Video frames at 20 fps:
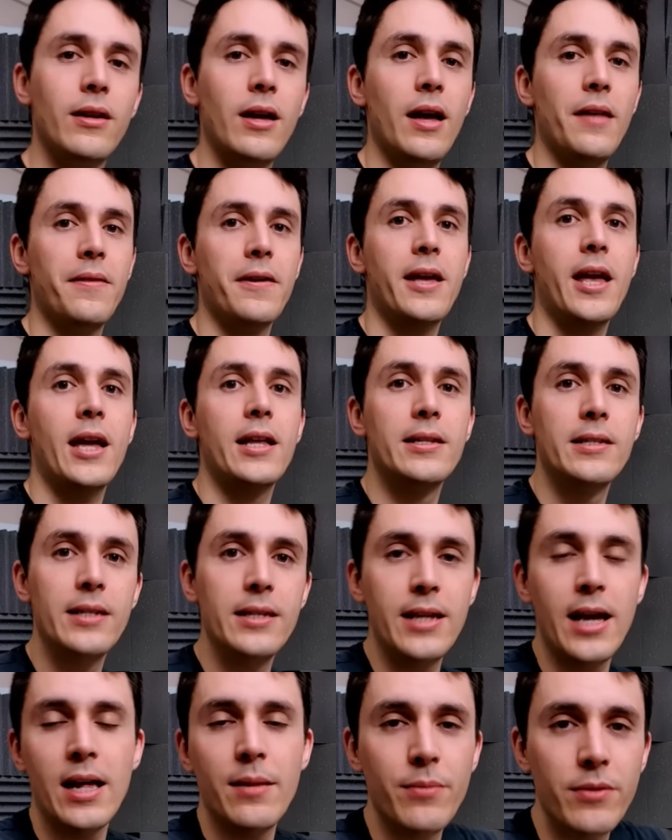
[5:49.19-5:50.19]
at the
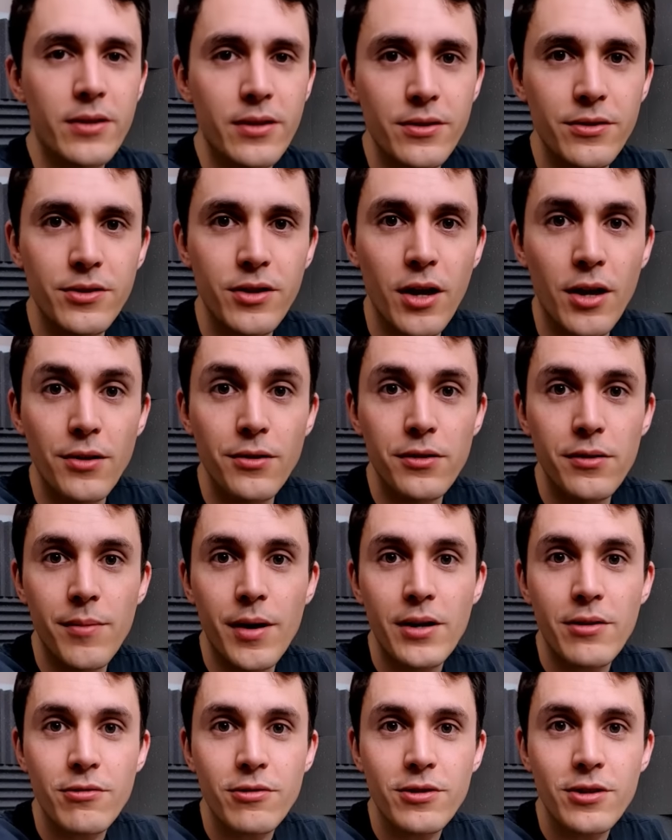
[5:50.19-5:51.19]
Candida albicans under the
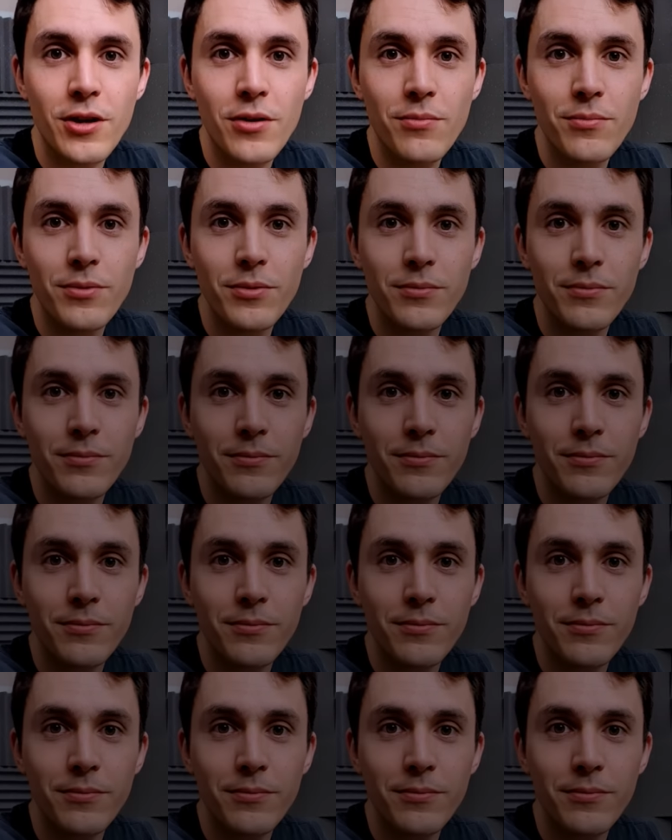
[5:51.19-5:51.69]
microscope.